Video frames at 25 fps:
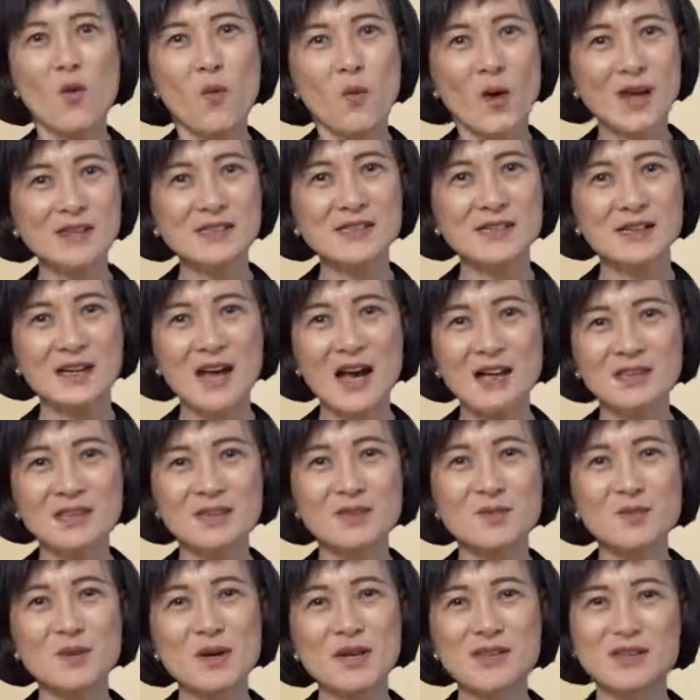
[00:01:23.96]
Once a
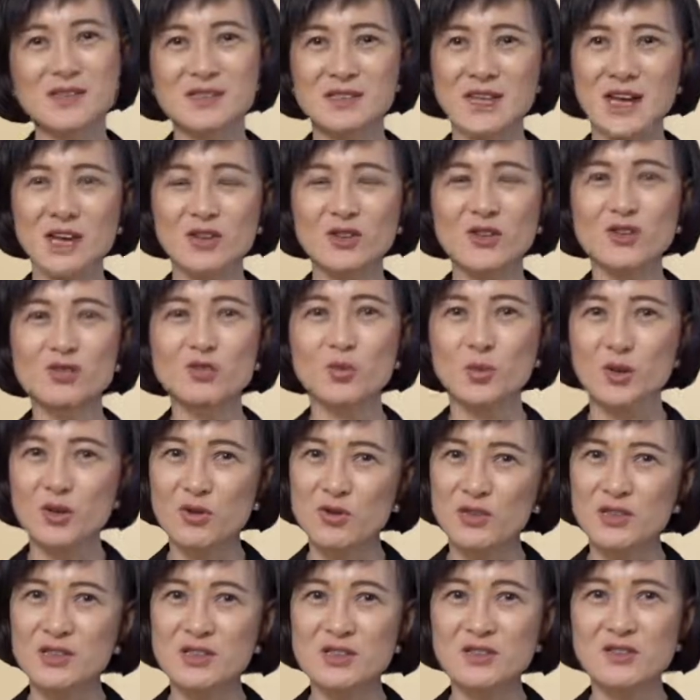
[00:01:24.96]
customer is diagnosed with
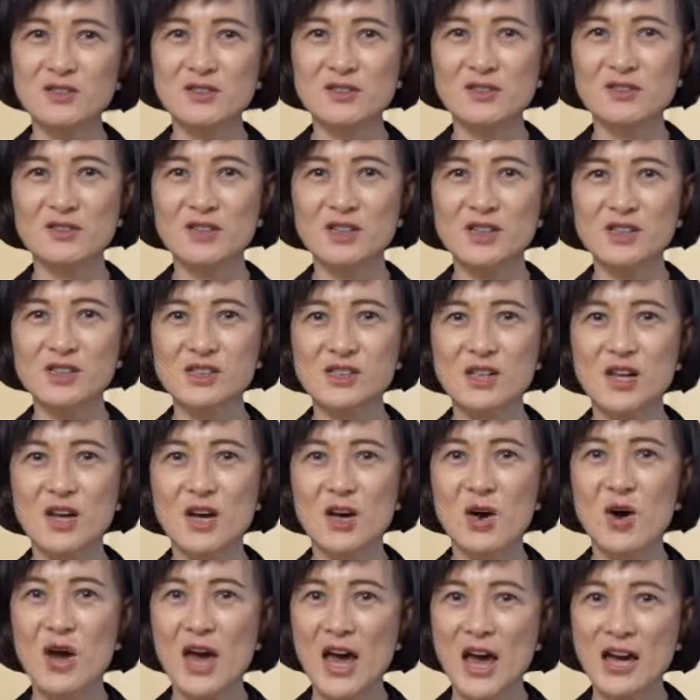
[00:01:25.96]
critical illness,
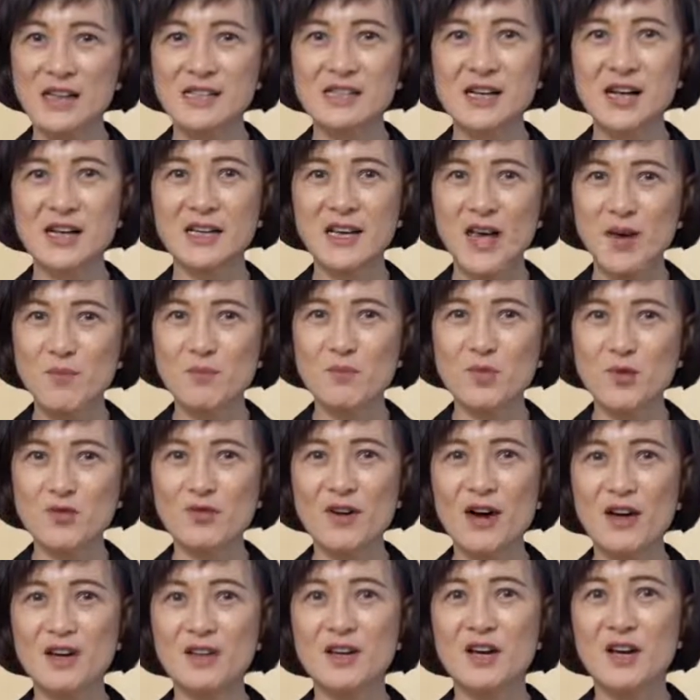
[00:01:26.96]
AXA can
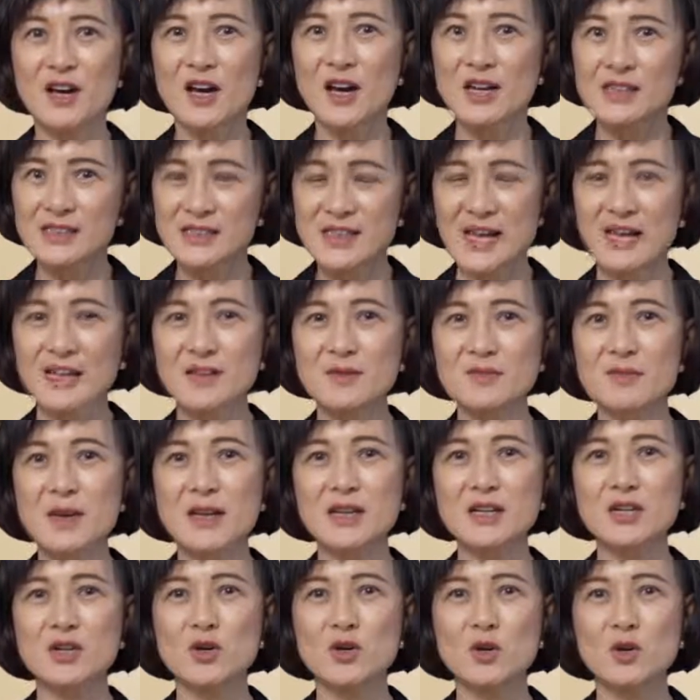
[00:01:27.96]
provide second
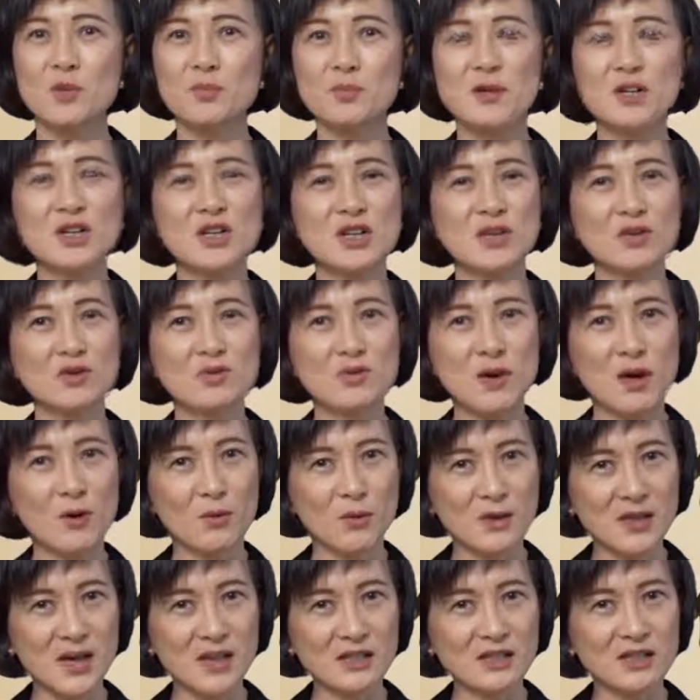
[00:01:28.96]
medical opinion to our
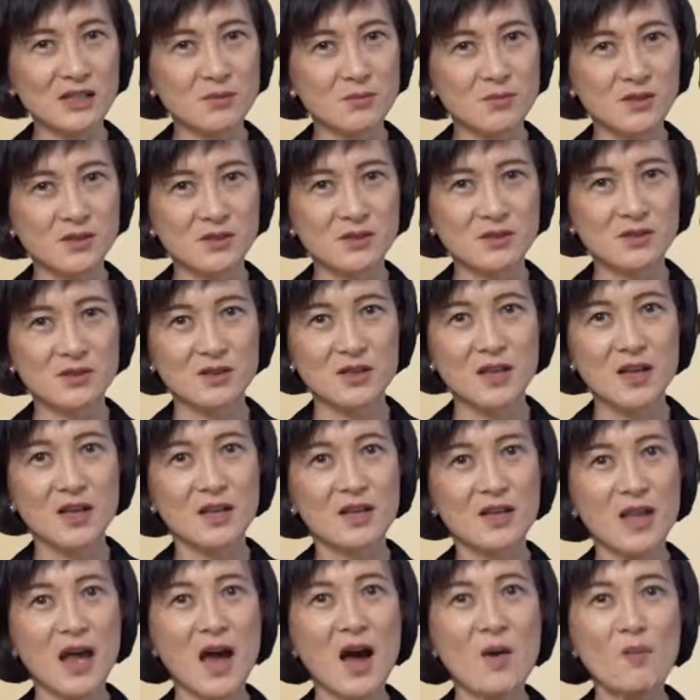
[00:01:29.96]
customers.
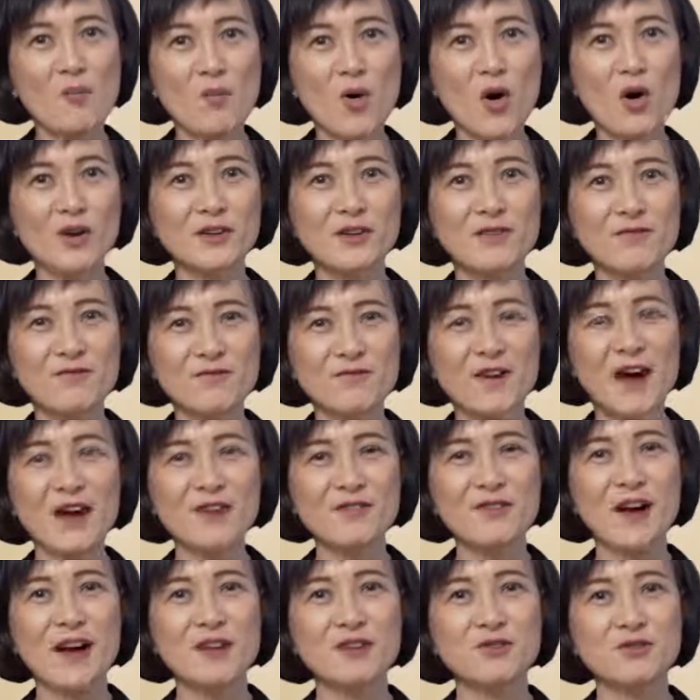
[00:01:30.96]
There are more than
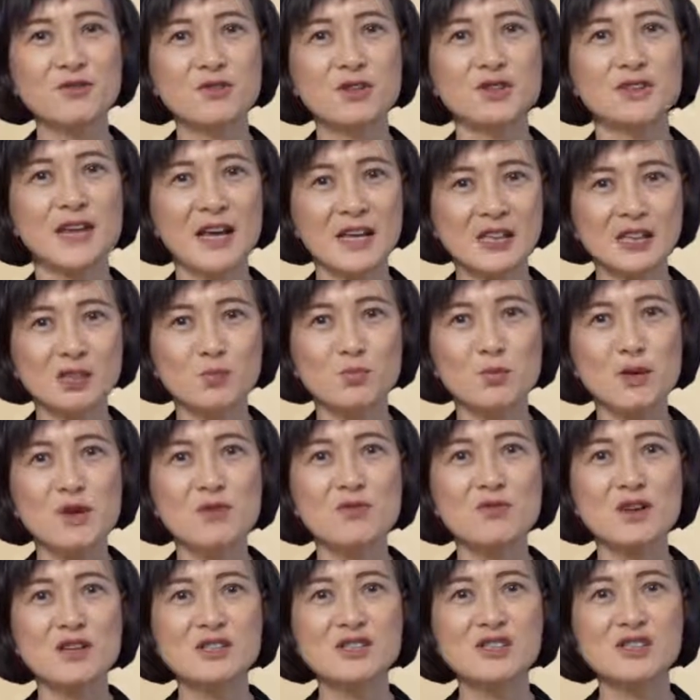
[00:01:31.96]
500
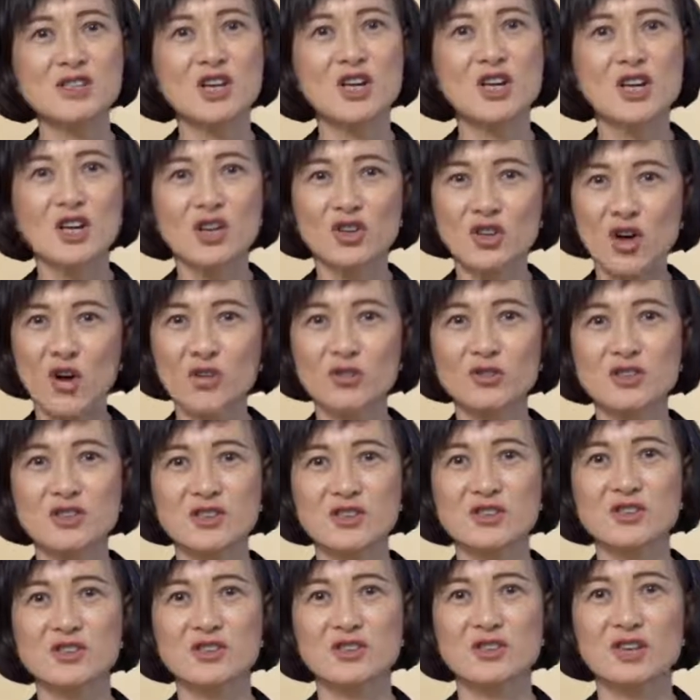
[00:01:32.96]
experienced
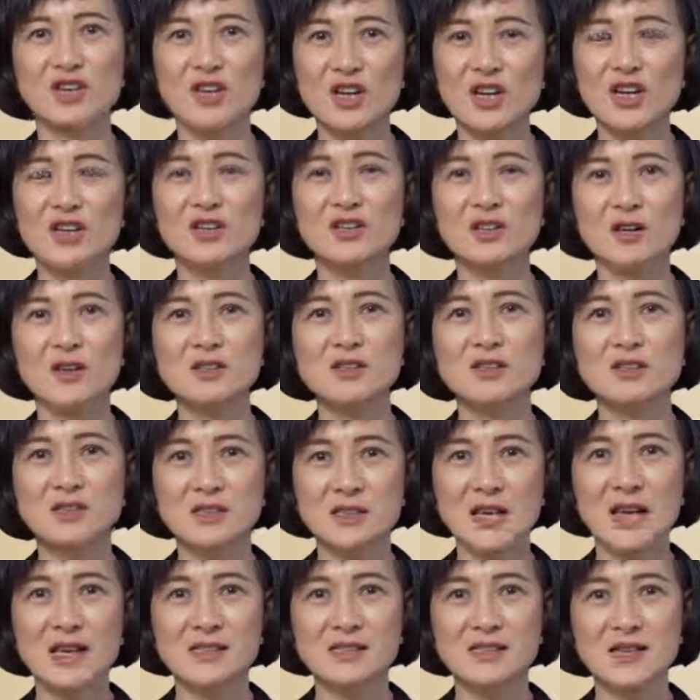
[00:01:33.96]
doctors in the
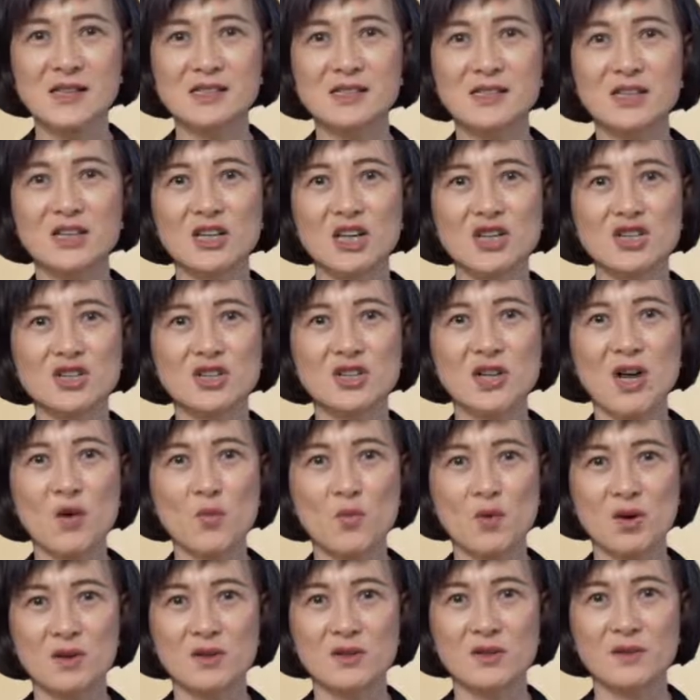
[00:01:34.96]
AXA Signature
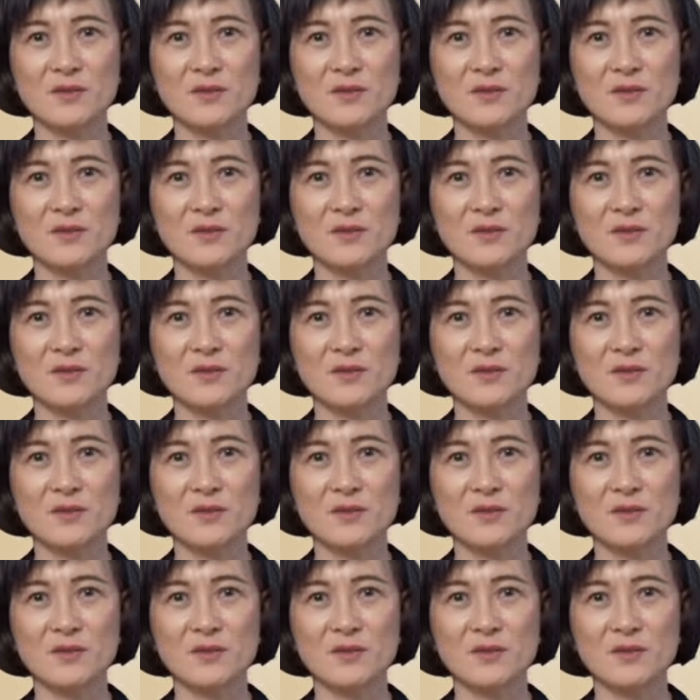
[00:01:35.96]
Network.